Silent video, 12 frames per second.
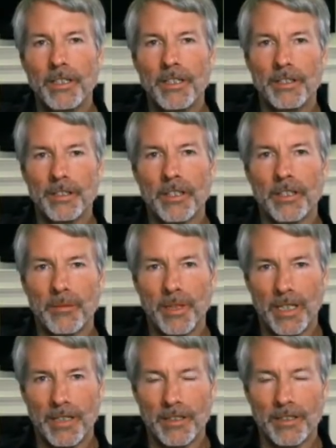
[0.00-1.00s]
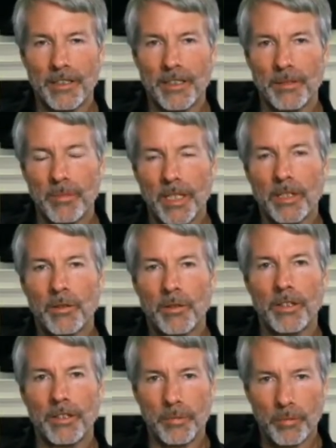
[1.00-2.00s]
is a commodity and
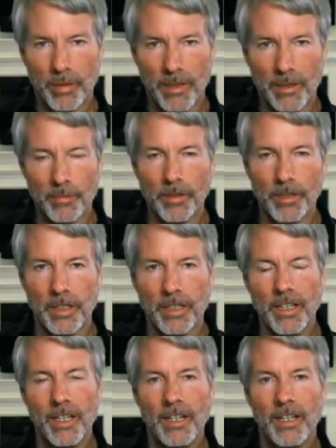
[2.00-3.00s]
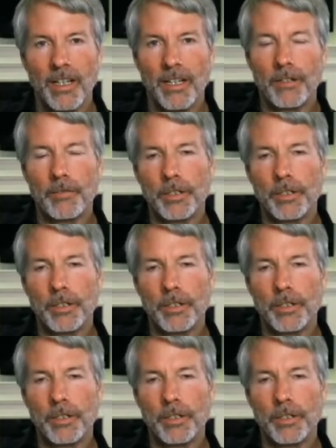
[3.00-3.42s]
Bitcoin is property. And